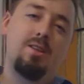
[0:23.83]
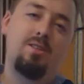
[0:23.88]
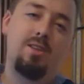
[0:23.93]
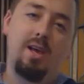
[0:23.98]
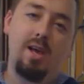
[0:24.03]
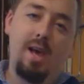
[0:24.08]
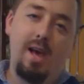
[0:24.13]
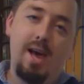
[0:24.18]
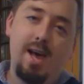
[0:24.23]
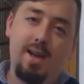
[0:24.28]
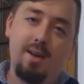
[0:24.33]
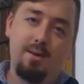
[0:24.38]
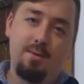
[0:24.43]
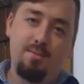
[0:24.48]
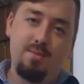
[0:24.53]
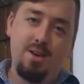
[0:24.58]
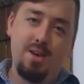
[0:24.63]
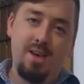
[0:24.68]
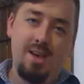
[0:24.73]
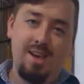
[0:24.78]
to
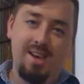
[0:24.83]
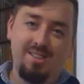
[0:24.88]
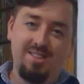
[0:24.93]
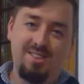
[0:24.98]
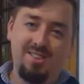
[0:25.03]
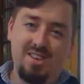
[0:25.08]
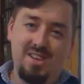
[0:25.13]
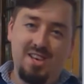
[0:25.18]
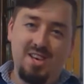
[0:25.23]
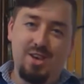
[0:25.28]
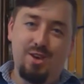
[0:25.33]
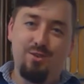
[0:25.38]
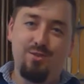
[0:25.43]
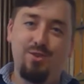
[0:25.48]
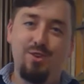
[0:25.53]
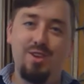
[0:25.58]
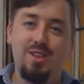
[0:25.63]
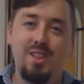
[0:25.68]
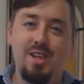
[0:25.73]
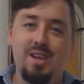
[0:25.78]
Adam and to
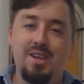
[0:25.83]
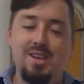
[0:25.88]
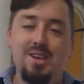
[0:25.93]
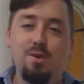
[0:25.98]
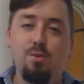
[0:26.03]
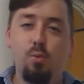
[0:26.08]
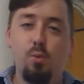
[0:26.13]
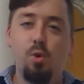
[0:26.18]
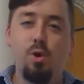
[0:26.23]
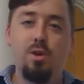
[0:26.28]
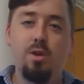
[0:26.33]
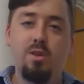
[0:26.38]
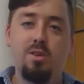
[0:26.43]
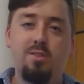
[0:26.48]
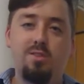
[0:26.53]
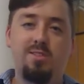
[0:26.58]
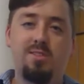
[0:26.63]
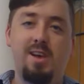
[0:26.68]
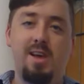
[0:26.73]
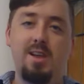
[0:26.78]
Eve, that he would
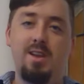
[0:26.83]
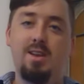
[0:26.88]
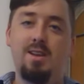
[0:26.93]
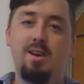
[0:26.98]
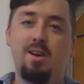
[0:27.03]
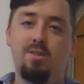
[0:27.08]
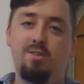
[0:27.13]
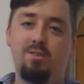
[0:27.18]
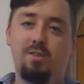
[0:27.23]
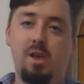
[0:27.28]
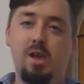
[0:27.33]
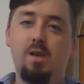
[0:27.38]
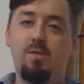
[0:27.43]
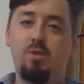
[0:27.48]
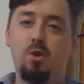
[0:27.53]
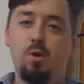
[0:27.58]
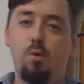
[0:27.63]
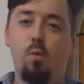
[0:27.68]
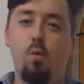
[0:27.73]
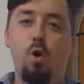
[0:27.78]
send a
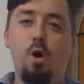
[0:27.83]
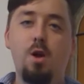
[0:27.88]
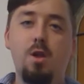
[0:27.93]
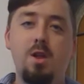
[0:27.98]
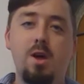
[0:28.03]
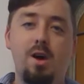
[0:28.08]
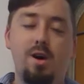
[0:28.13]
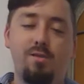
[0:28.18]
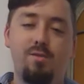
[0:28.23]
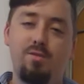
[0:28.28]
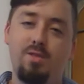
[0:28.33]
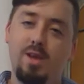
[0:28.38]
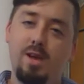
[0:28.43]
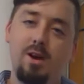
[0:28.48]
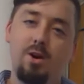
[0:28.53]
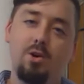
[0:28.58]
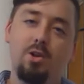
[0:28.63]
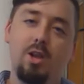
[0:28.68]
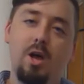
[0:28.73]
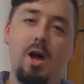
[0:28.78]
savior, one of
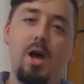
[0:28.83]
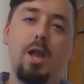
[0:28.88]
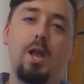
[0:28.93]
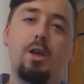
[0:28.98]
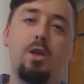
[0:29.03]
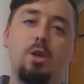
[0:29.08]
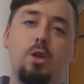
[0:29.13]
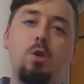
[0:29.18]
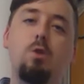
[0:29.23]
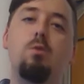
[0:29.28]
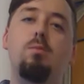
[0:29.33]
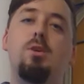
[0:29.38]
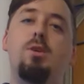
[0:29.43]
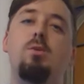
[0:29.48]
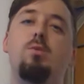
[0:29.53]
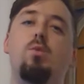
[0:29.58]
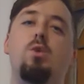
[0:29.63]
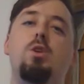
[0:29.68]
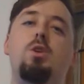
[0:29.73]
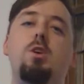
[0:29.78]
their line, a
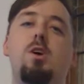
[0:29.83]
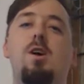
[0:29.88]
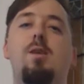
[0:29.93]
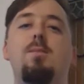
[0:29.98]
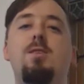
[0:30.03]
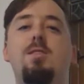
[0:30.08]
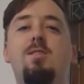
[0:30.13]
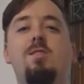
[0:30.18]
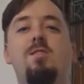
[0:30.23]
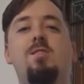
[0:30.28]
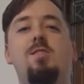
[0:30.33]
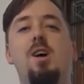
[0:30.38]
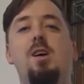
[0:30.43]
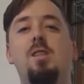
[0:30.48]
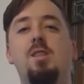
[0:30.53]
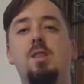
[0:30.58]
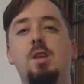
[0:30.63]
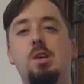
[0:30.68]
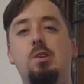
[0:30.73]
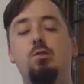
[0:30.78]
human would come and
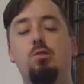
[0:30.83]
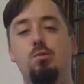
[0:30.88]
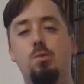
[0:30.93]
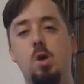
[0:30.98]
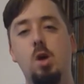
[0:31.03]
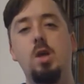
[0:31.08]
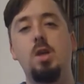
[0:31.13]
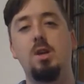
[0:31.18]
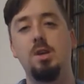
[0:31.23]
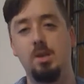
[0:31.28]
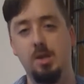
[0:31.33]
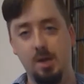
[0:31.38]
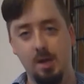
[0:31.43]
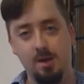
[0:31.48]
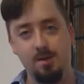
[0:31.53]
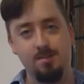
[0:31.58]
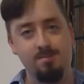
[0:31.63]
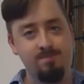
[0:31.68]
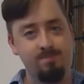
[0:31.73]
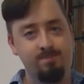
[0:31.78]
set things right
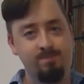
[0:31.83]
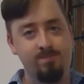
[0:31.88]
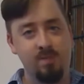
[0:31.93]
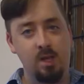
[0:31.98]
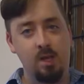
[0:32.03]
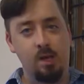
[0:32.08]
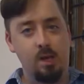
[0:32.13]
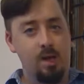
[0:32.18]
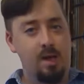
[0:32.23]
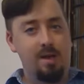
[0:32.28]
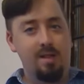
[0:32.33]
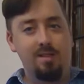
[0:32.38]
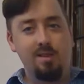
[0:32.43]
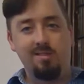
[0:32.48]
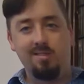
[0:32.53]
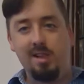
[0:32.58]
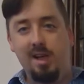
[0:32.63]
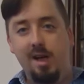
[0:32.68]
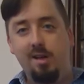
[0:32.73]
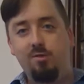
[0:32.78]
again.
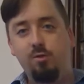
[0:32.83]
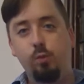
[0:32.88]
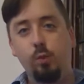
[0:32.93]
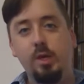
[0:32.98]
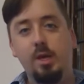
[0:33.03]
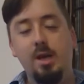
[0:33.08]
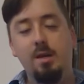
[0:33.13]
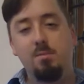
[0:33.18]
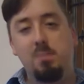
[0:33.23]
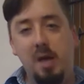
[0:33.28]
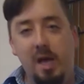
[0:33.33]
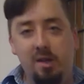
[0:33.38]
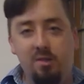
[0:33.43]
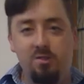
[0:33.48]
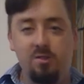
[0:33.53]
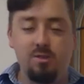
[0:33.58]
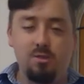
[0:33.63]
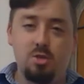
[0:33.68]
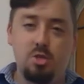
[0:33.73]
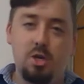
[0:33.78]
This last weekend,
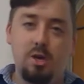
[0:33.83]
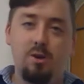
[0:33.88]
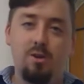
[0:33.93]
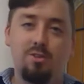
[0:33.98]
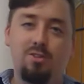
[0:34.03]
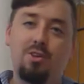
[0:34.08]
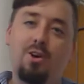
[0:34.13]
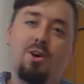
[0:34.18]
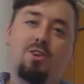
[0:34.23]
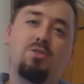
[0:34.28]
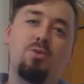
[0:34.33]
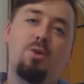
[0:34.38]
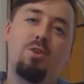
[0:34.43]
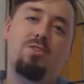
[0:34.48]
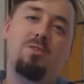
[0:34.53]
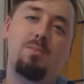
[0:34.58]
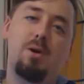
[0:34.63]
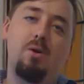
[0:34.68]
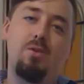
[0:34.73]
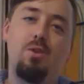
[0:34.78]
Pastor Jared talked to
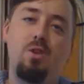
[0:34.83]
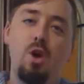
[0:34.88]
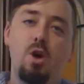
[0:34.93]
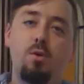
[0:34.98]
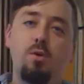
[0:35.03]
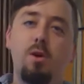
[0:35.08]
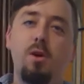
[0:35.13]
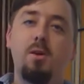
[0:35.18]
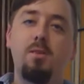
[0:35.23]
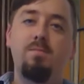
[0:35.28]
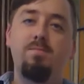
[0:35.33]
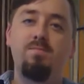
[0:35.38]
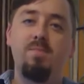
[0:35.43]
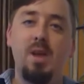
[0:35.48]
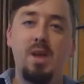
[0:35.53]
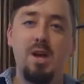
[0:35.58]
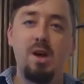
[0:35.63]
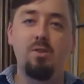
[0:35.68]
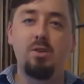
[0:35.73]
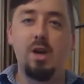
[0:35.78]
us about Noah
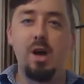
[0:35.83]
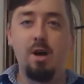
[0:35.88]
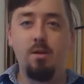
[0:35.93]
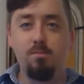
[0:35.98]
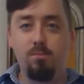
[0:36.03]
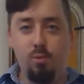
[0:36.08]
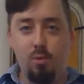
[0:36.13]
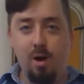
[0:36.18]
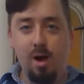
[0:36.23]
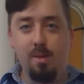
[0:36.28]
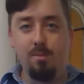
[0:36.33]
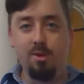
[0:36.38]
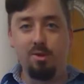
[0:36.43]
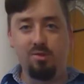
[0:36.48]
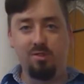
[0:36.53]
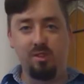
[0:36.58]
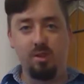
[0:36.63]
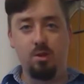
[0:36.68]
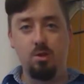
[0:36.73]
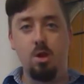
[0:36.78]
and how God
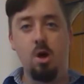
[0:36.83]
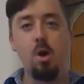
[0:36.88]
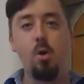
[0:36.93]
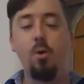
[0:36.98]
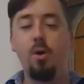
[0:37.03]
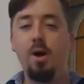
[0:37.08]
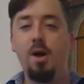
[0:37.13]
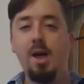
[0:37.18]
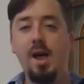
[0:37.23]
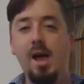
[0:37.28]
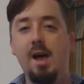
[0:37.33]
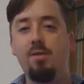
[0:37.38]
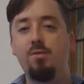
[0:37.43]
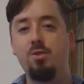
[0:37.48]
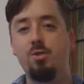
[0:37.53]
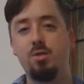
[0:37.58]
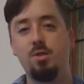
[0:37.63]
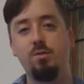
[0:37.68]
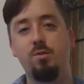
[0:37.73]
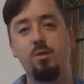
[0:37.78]
promised Noah
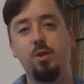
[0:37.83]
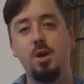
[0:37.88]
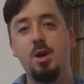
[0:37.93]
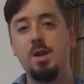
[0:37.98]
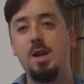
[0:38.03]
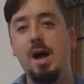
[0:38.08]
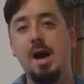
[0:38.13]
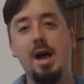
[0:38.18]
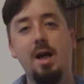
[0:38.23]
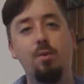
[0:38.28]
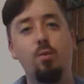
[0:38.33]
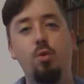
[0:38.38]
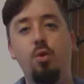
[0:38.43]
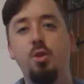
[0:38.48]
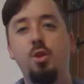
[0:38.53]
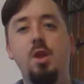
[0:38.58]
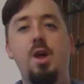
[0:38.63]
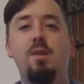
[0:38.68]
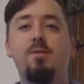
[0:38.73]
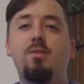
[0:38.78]
after the flood, I
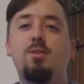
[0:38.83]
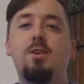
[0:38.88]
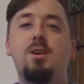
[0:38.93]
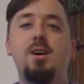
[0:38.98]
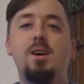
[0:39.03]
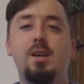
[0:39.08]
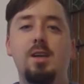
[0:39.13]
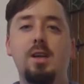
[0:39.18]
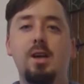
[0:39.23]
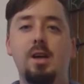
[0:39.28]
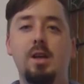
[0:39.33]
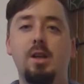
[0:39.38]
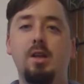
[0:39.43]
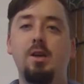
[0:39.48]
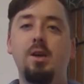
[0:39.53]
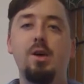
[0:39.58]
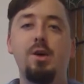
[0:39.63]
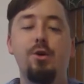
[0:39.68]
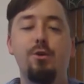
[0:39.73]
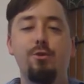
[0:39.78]
will never again